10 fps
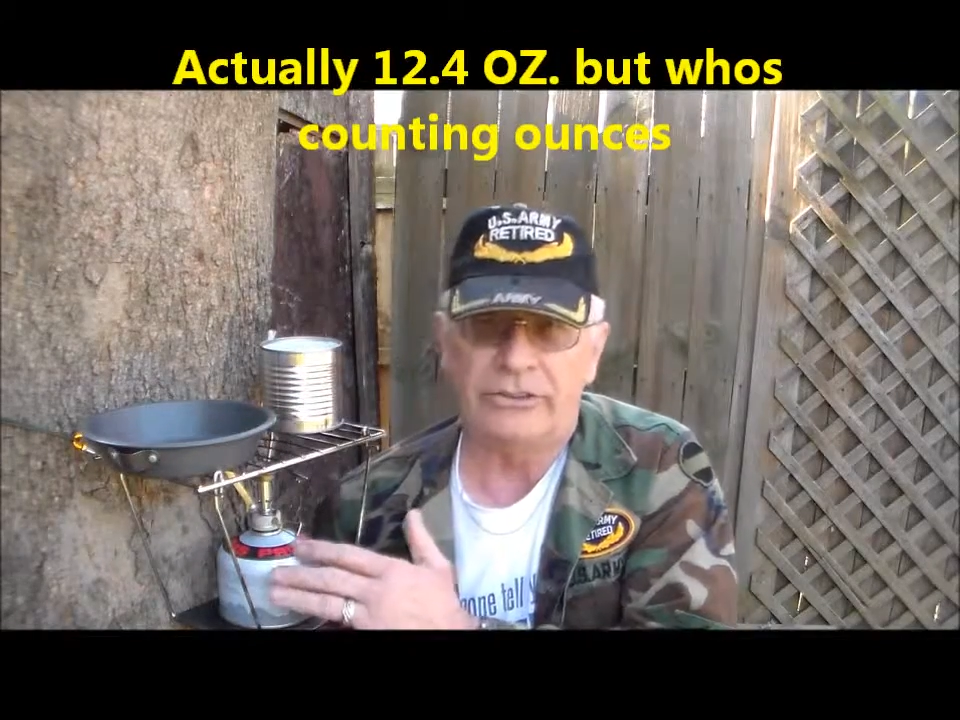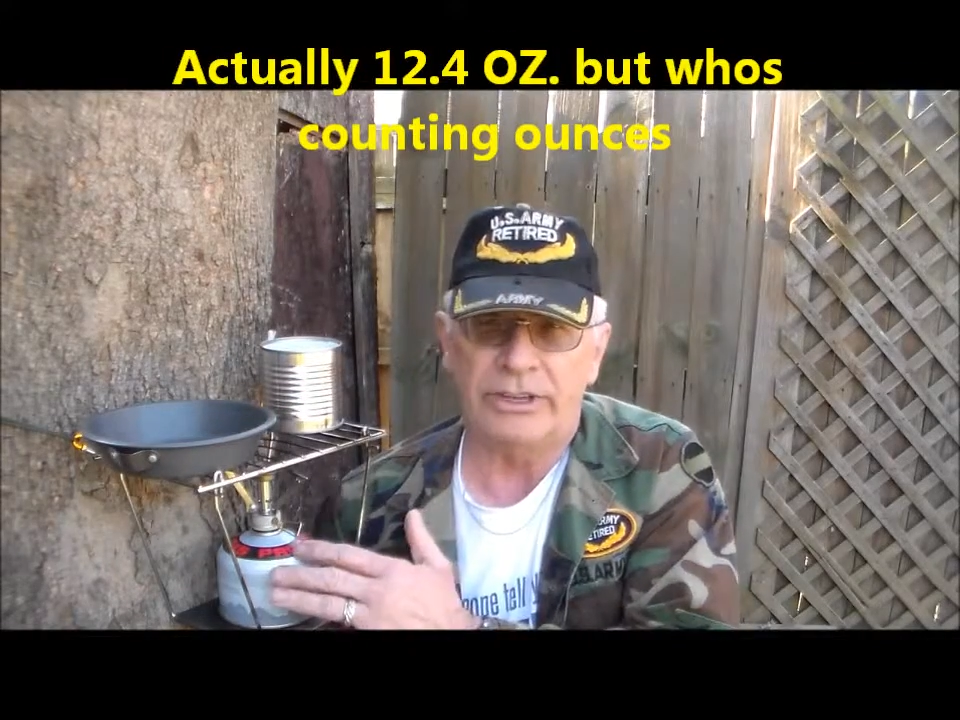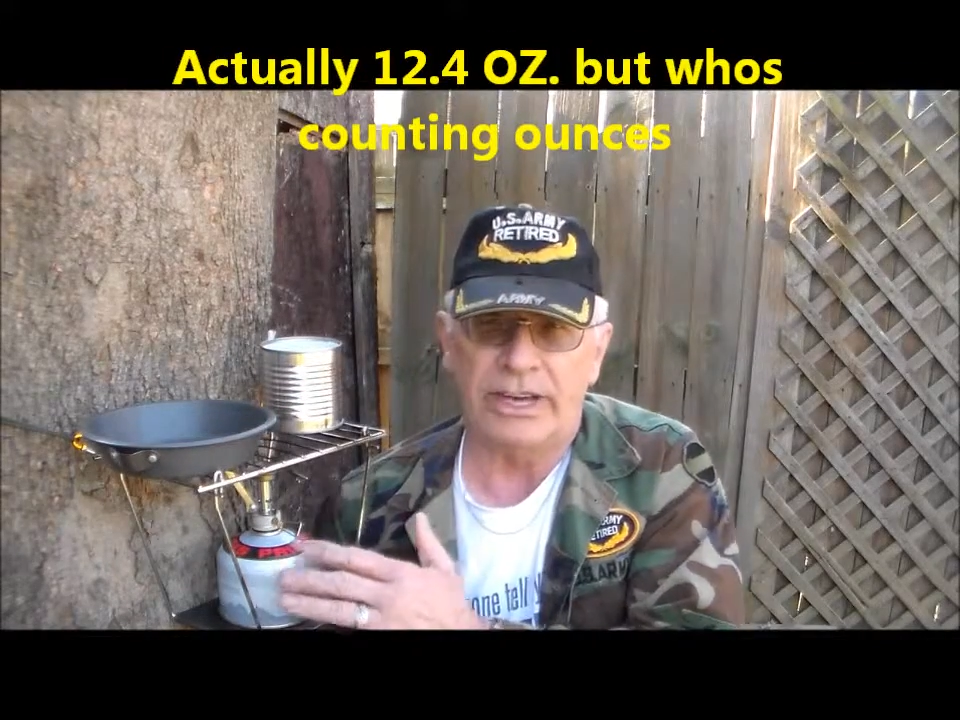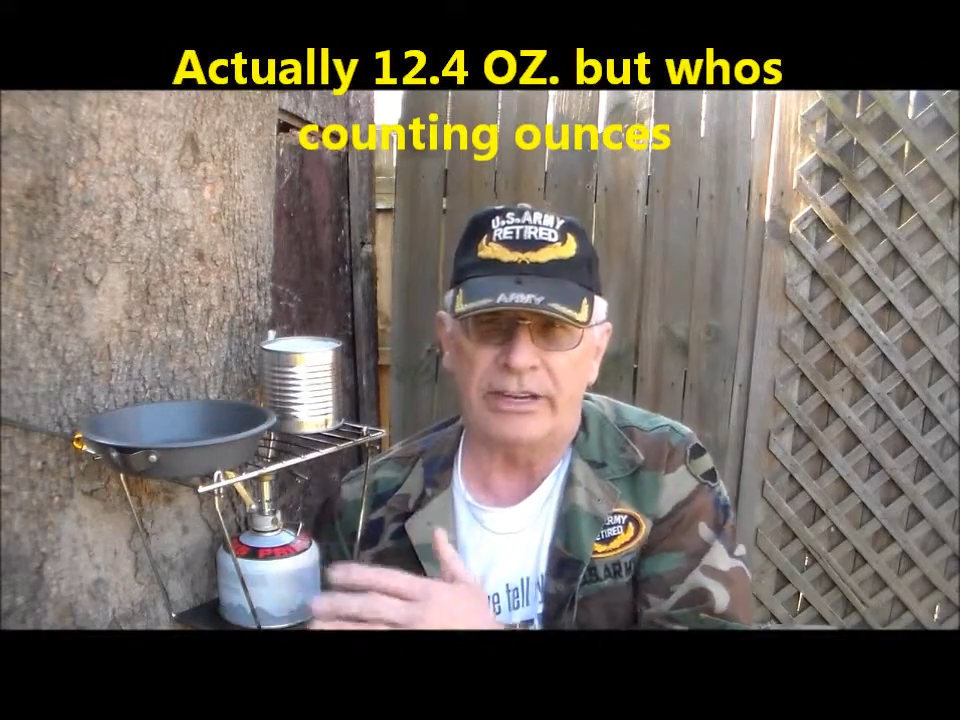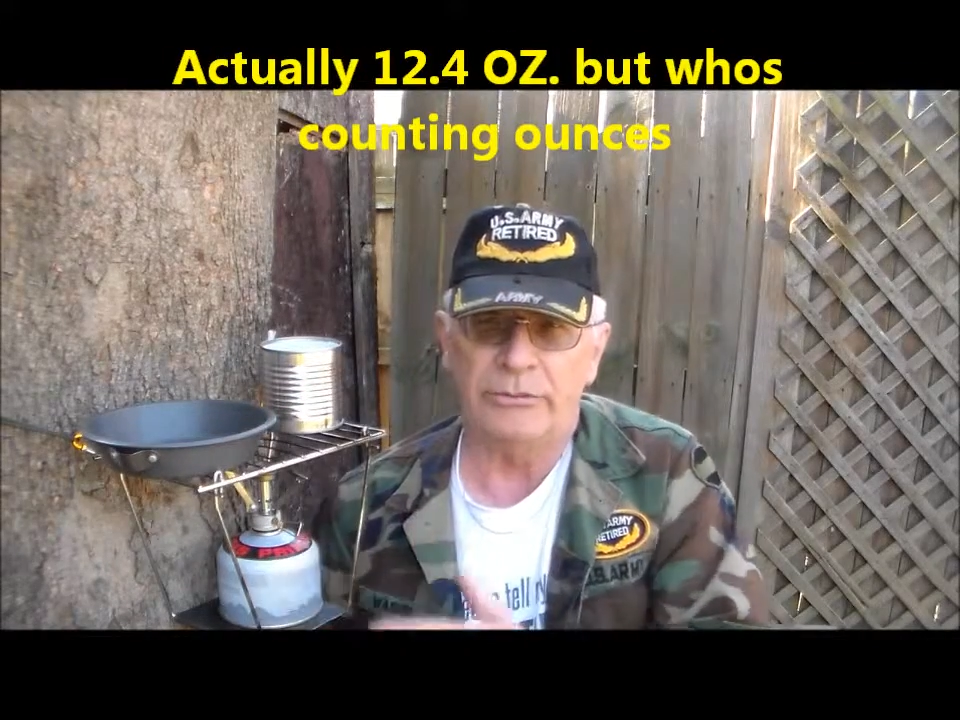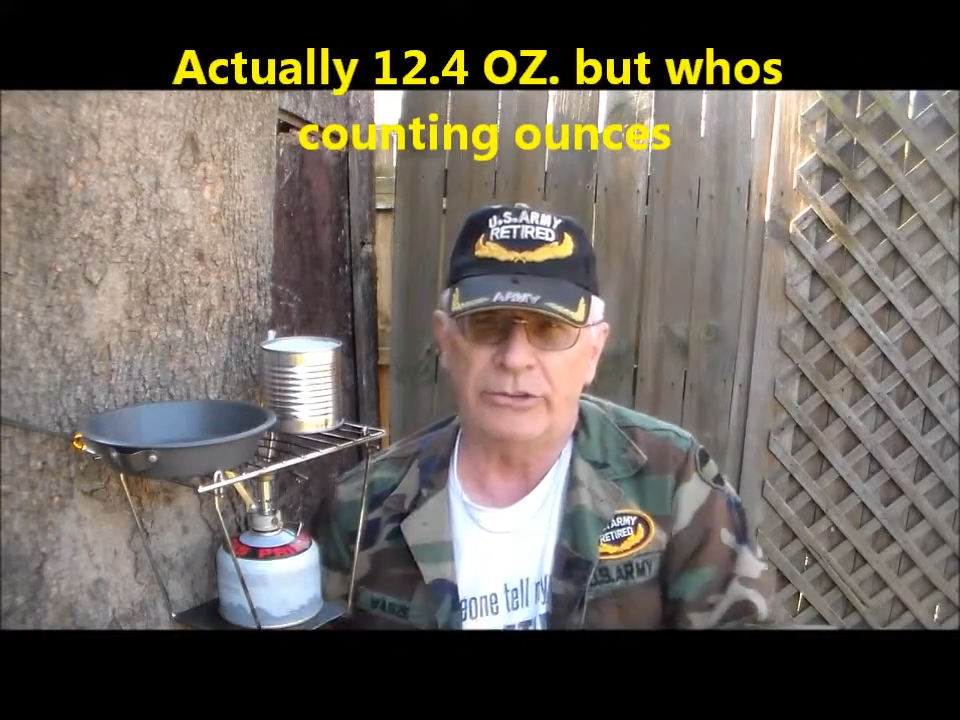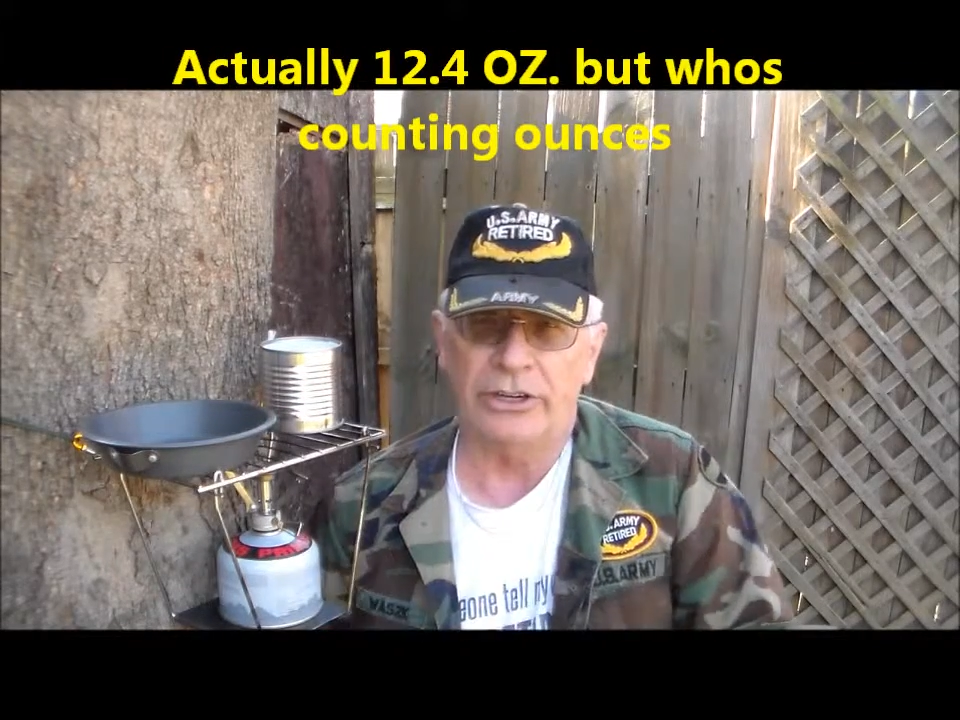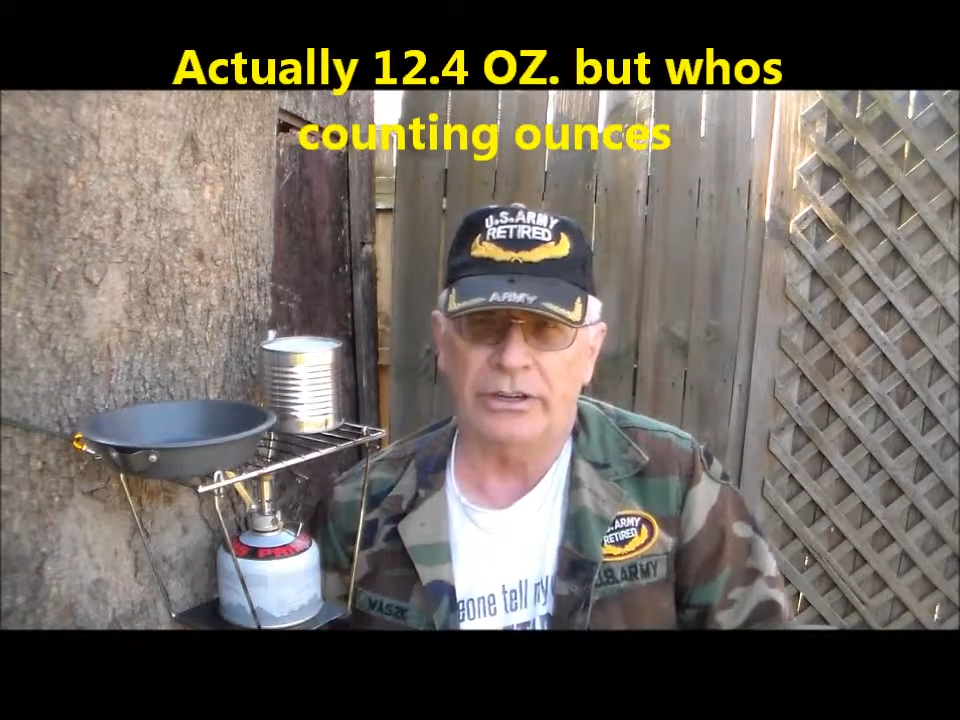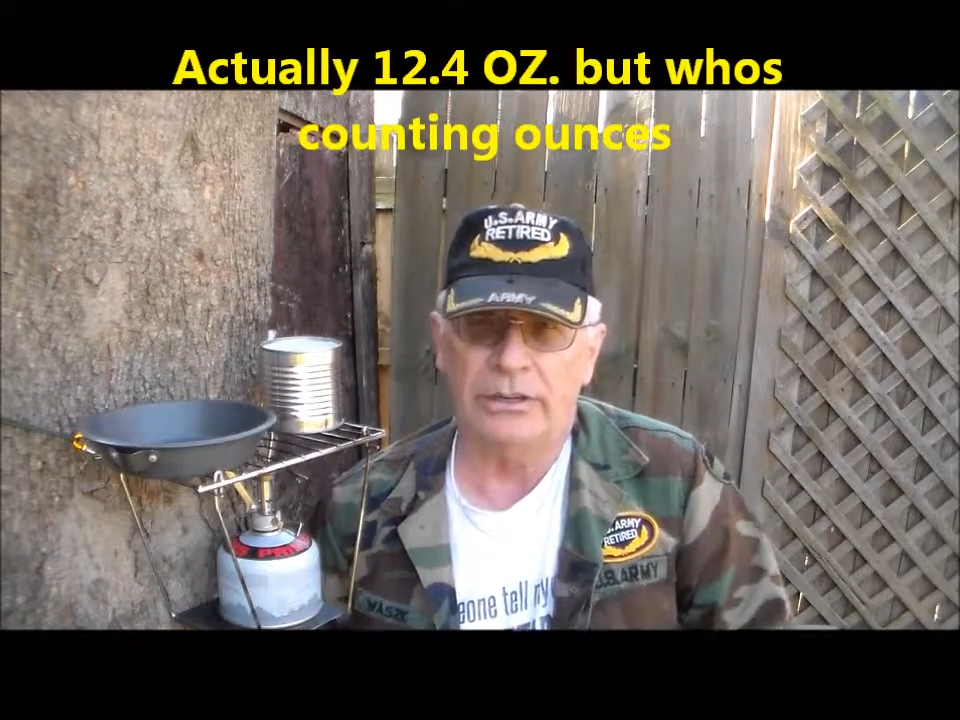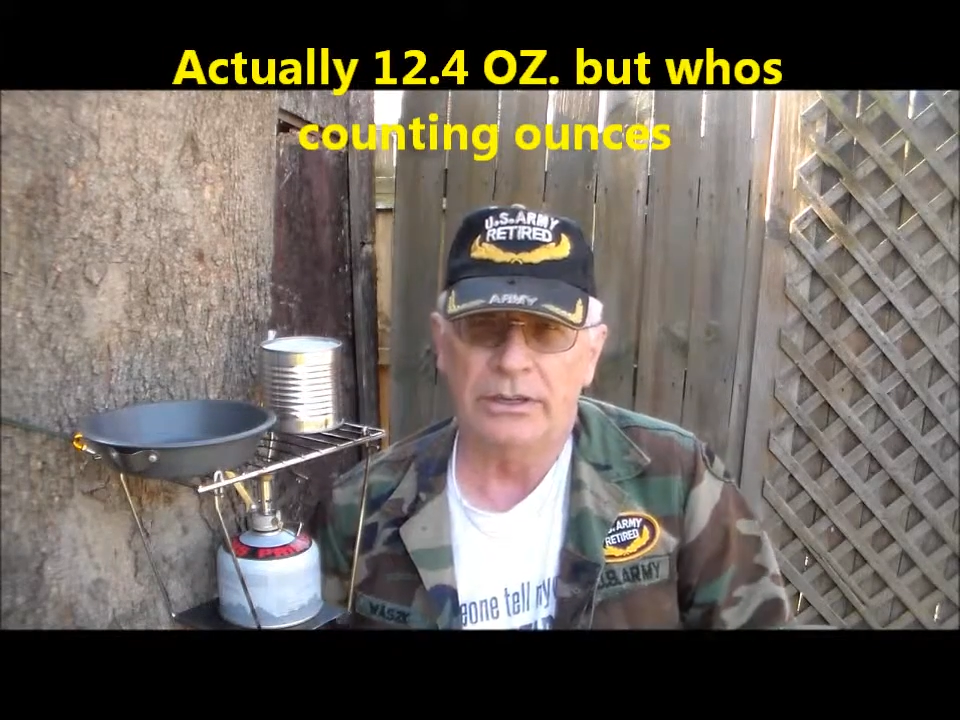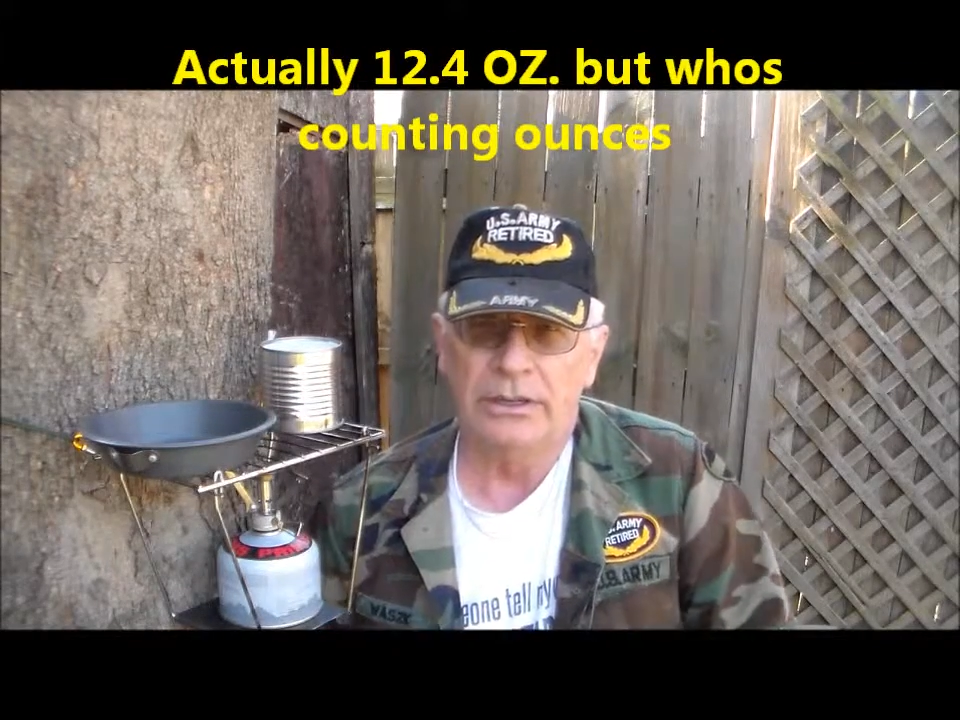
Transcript: 3 items here,